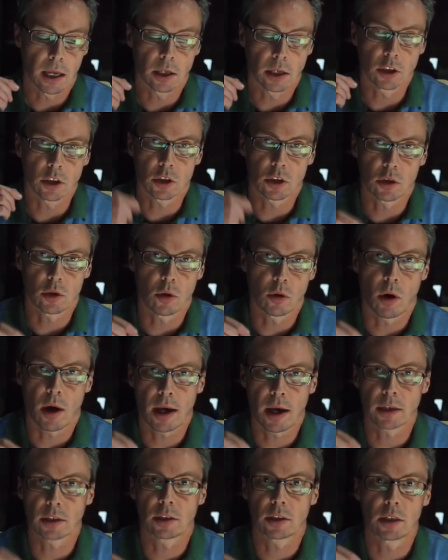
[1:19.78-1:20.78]
And I just
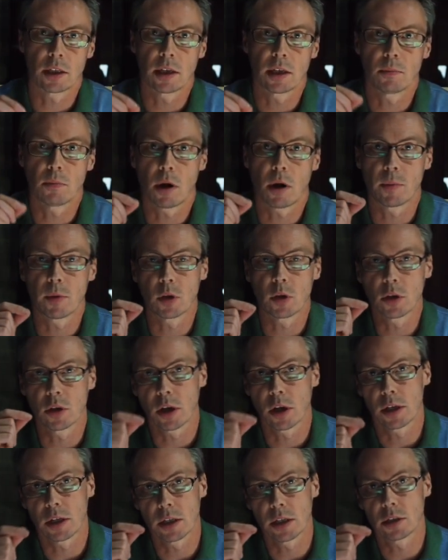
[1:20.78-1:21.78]
thought actually it might be a
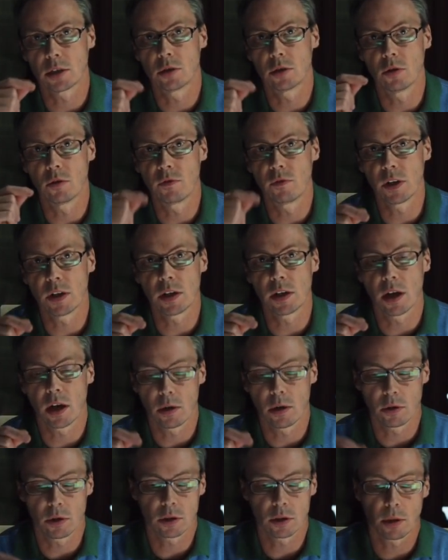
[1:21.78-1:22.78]
good idea to do a
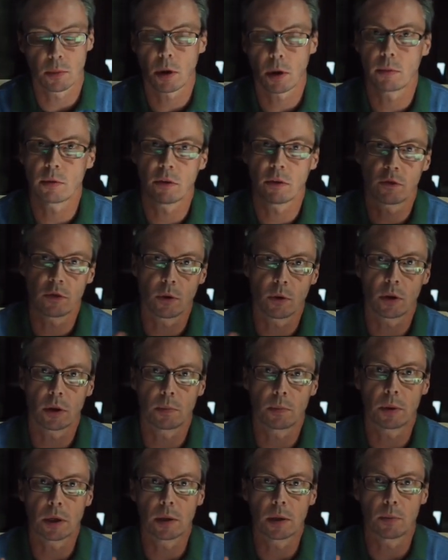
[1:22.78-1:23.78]
video, because there might be a few
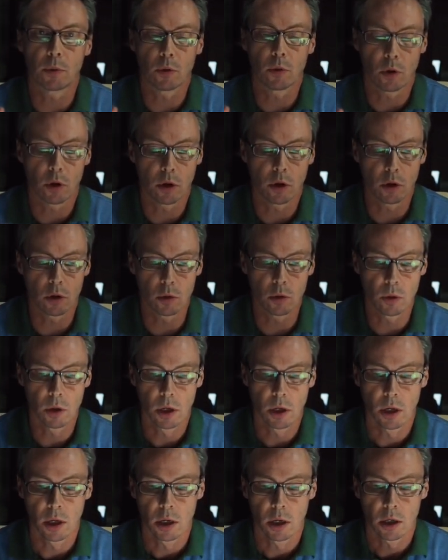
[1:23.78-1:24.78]
other people who
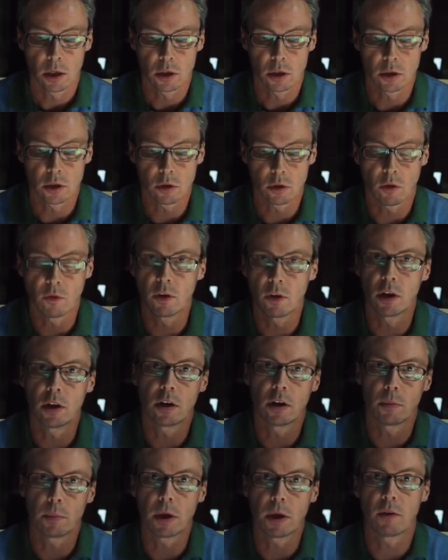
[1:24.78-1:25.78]
can sort of
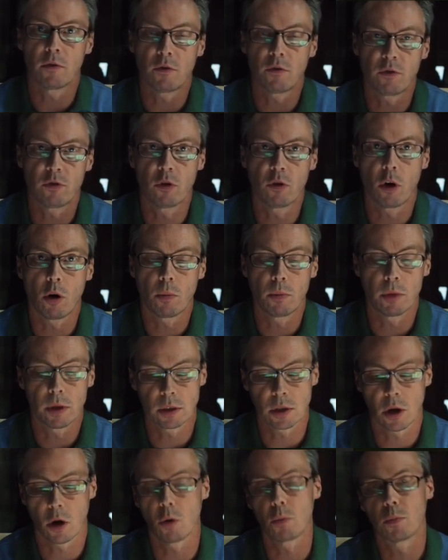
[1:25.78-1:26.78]
learn a bit from
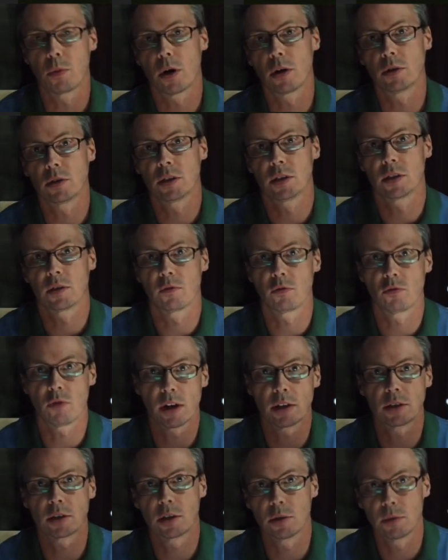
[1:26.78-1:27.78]
this whole process of
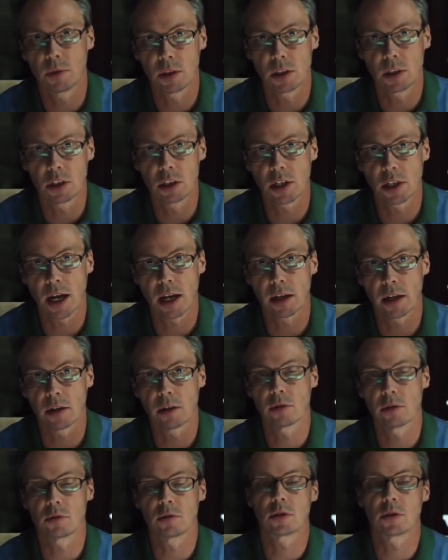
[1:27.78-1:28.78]
rescuing the
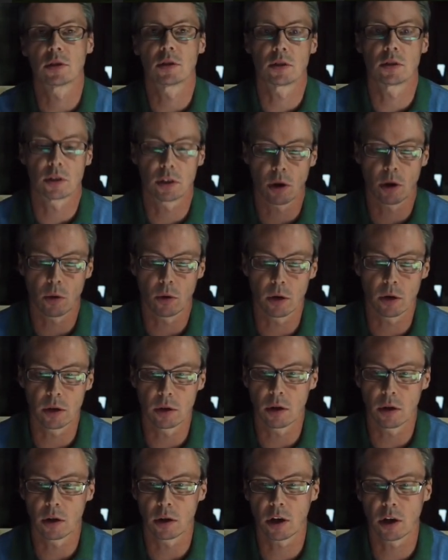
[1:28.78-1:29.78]
shadows and so on,
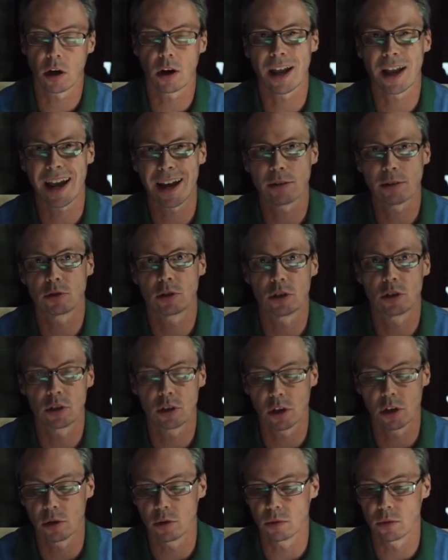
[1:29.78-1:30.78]
and kind of how to
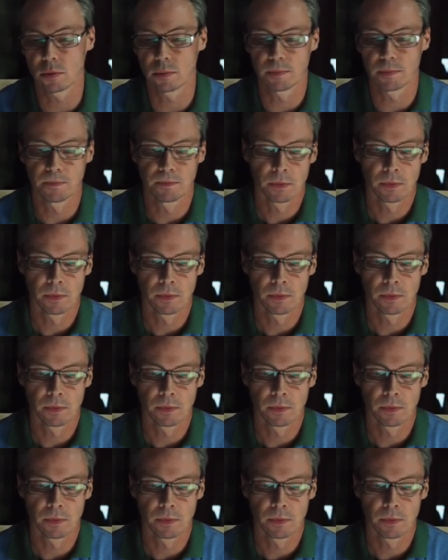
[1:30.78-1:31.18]
shoot.